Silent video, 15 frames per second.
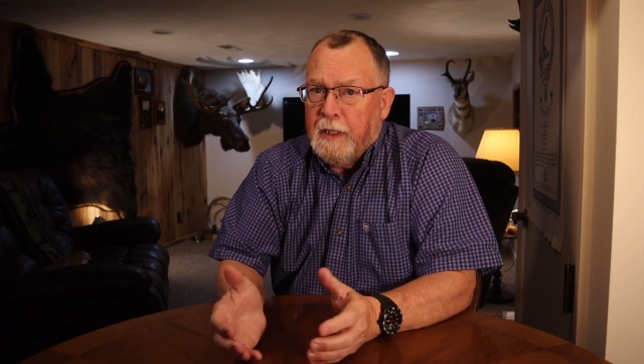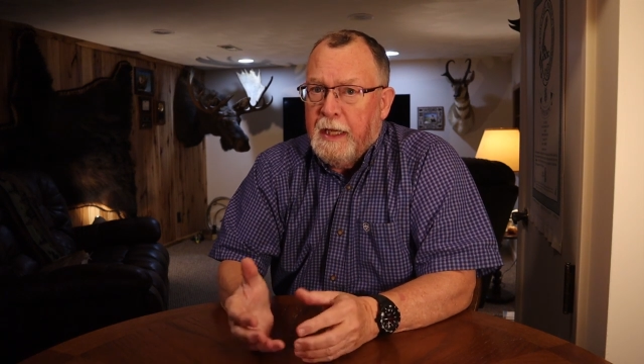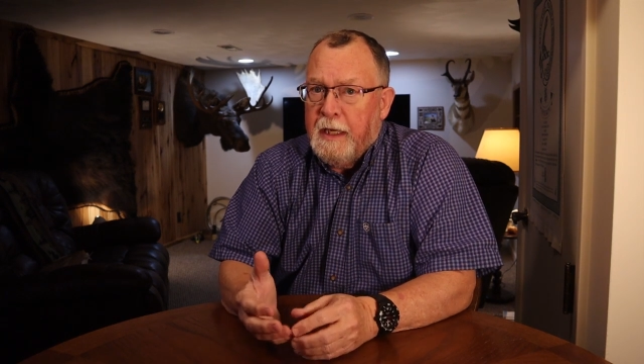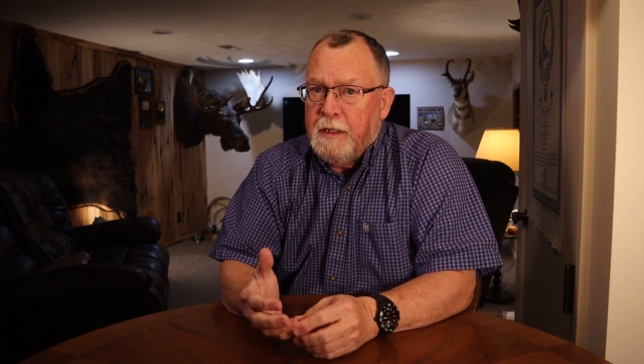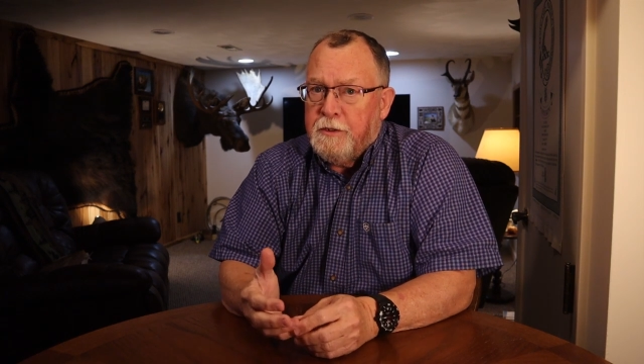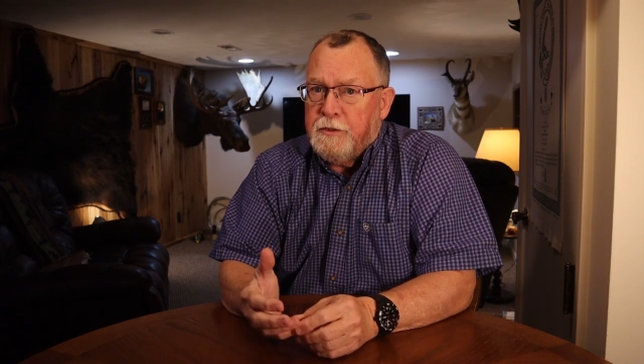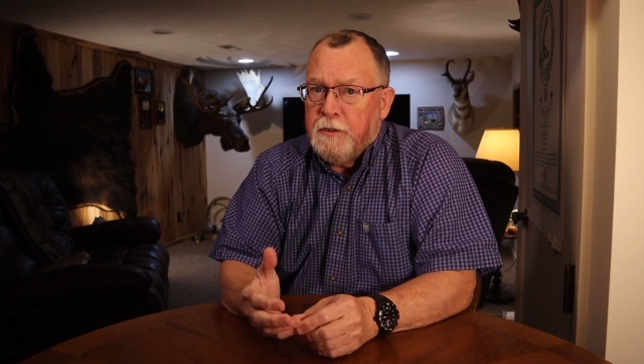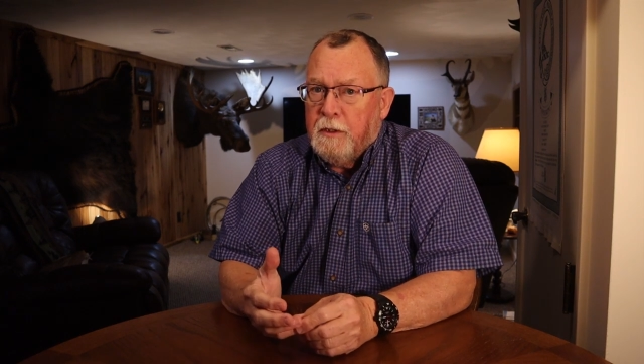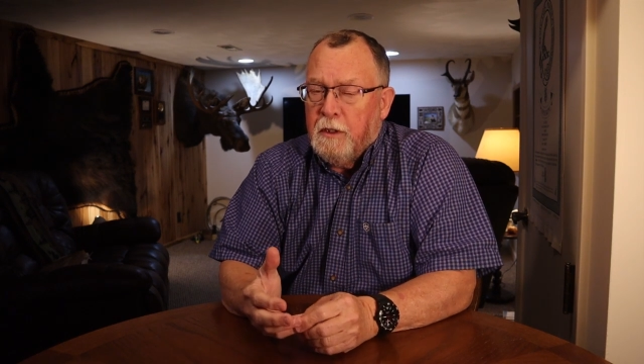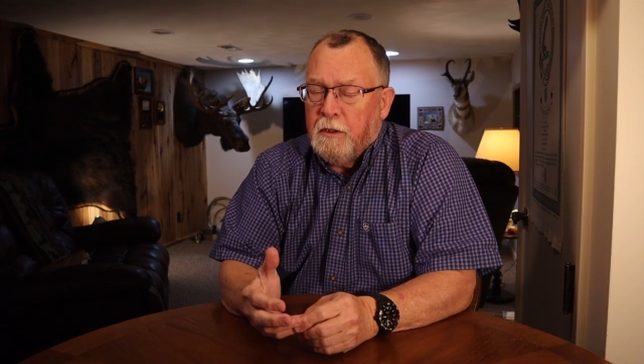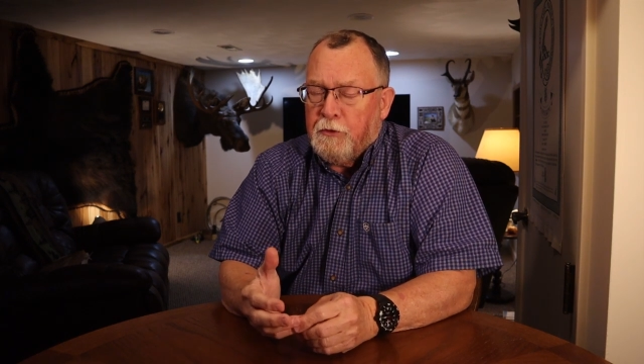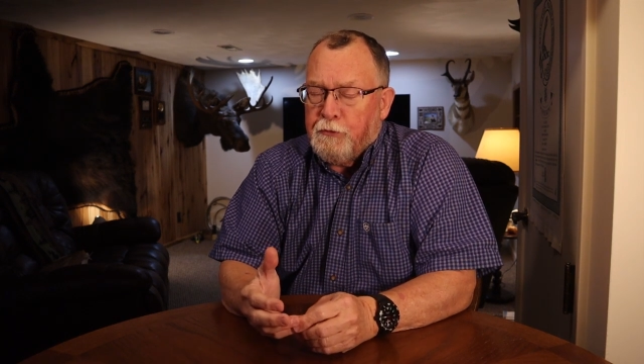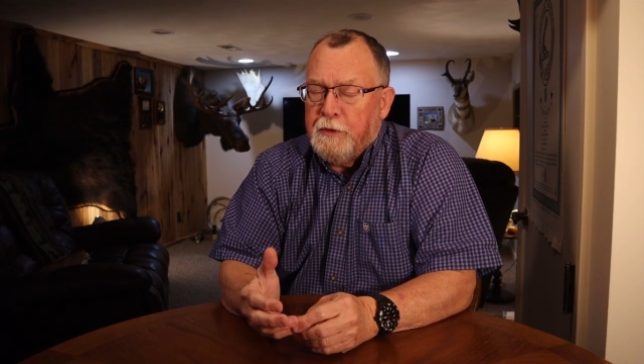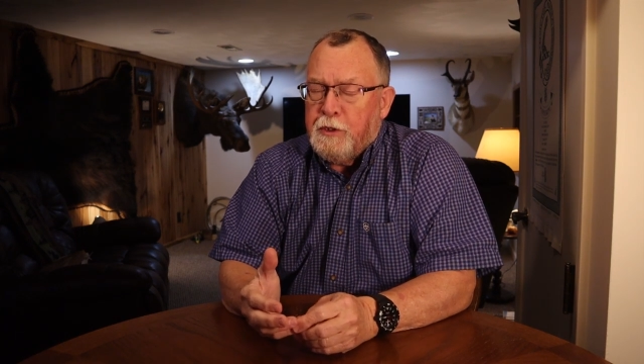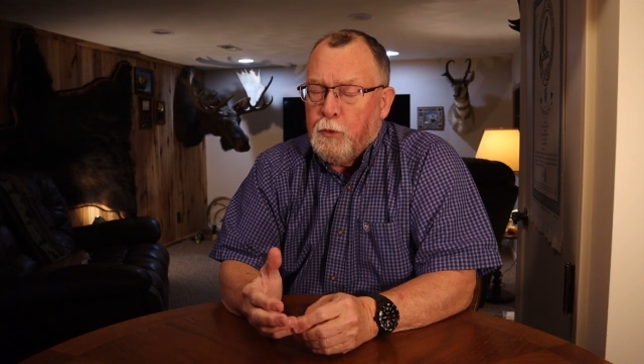
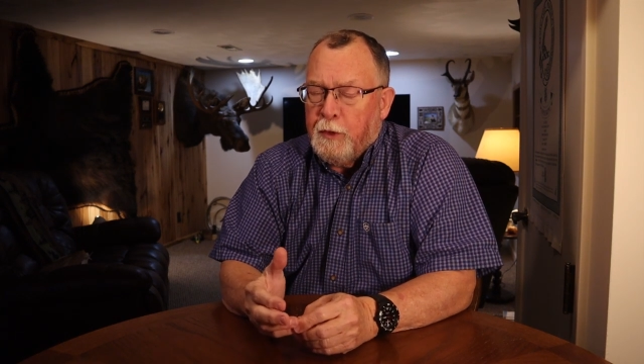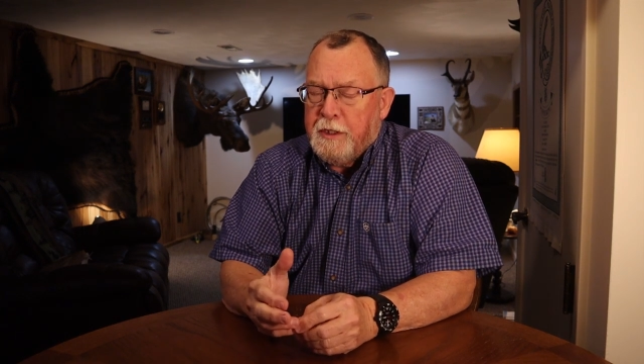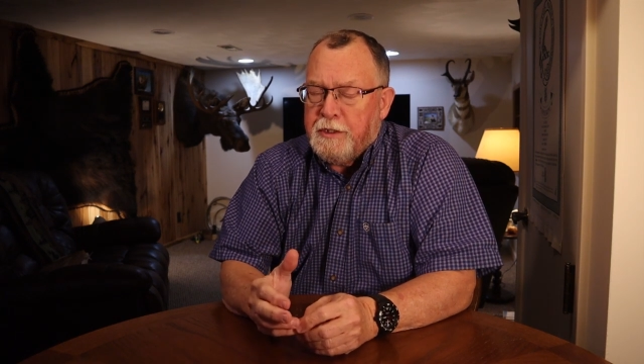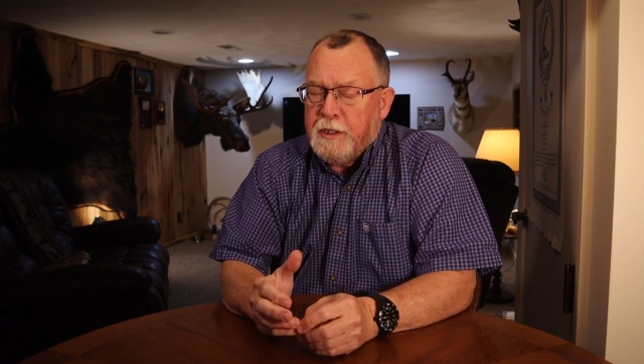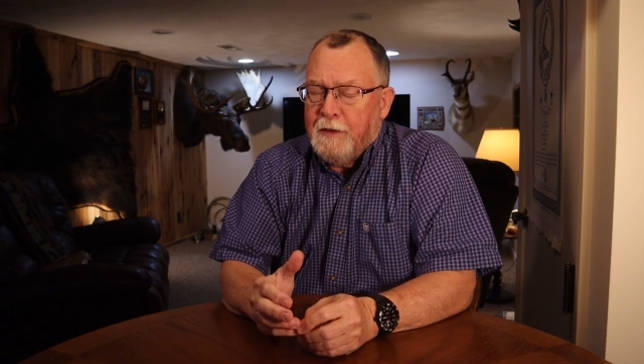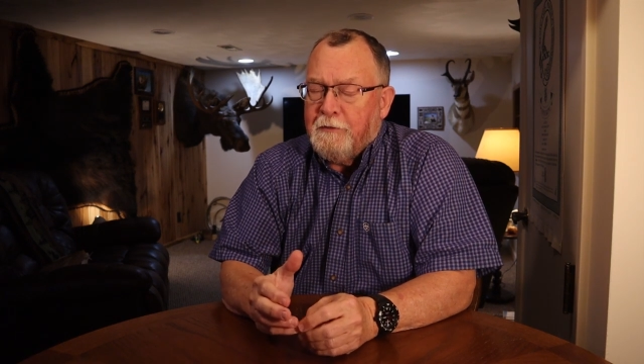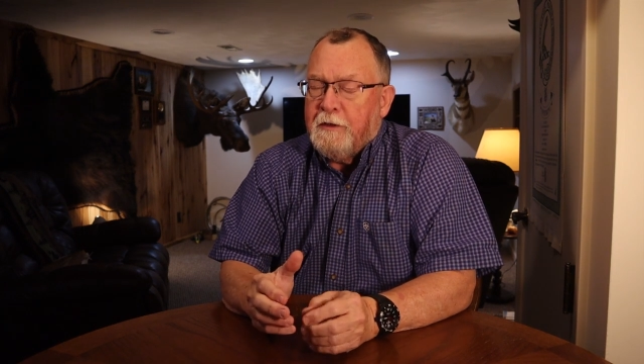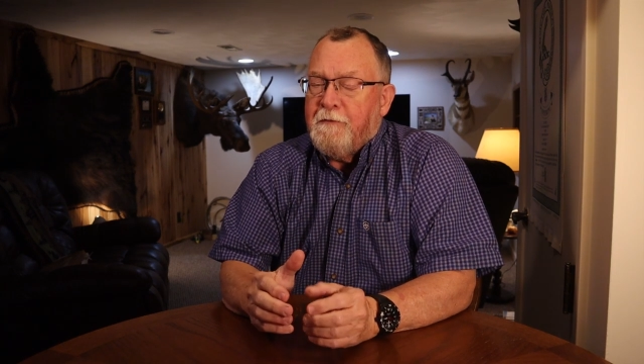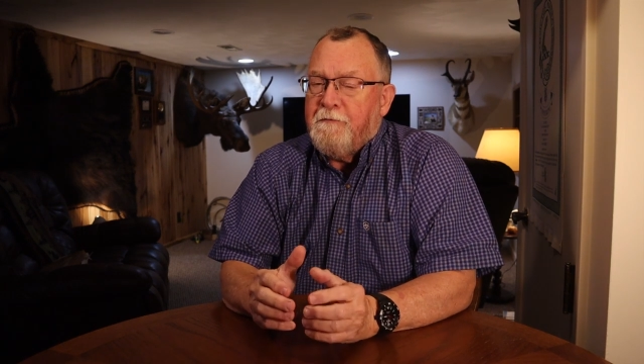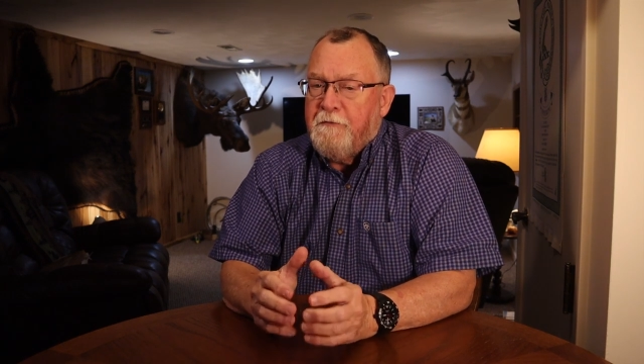327